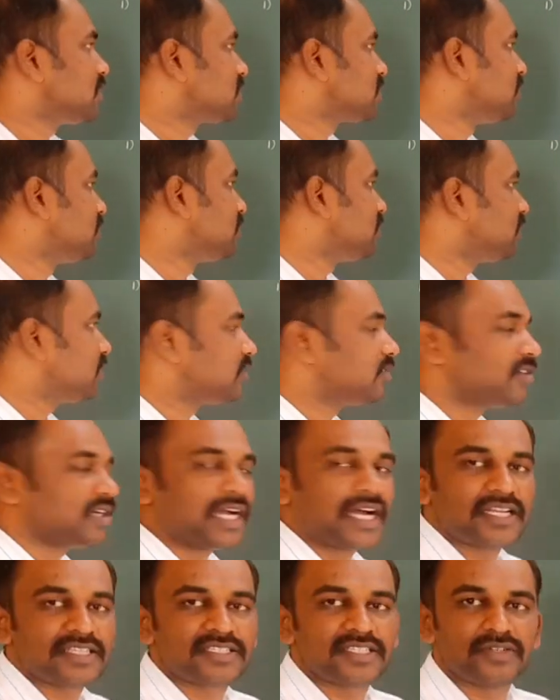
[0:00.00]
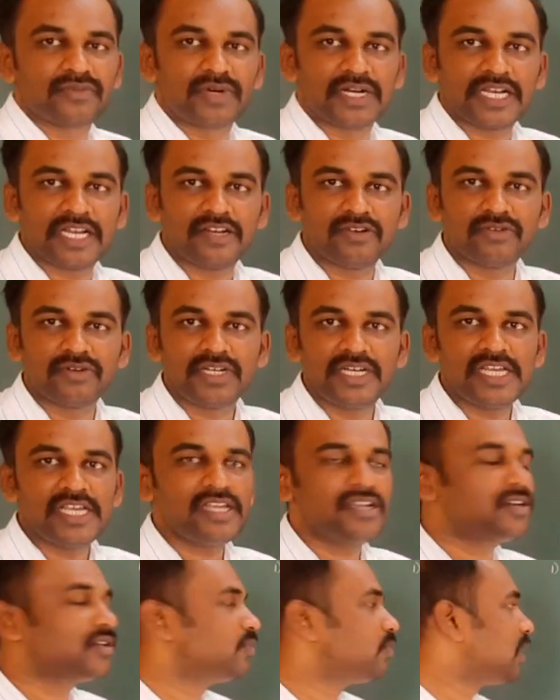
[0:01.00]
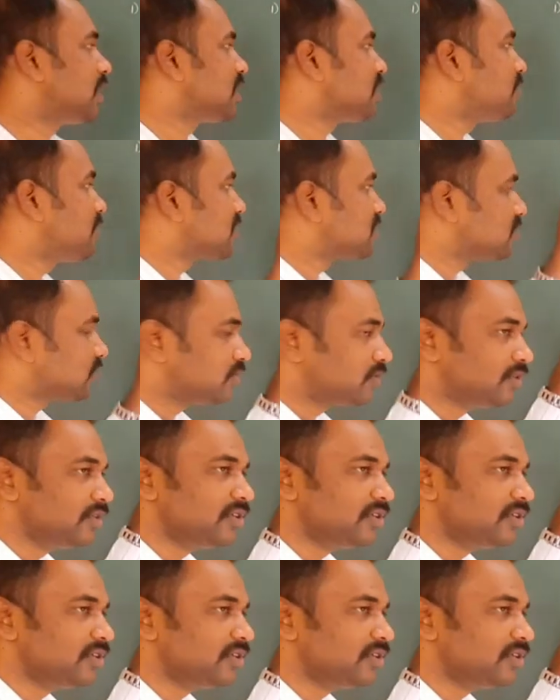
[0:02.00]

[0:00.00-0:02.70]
So has a one and only one image.